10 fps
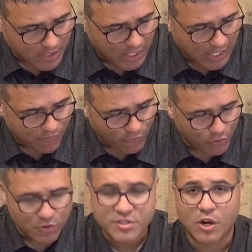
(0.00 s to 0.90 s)
for
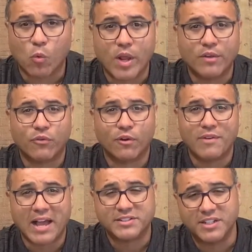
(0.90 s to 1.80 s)
those that are waiting for a
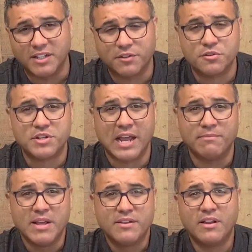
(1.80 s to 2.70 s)
vaccine,
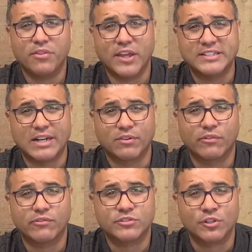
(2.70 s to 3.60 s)
understand nothing's
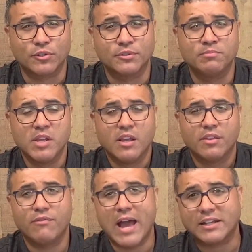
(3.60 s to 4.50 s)
ever certain.
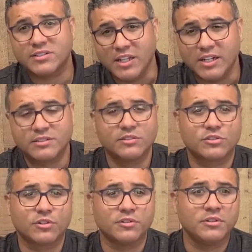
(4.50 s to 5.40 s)
The vaccine isn't
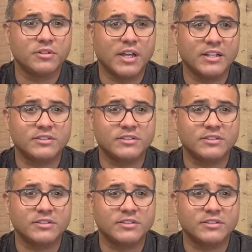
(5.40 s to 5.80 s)
certain.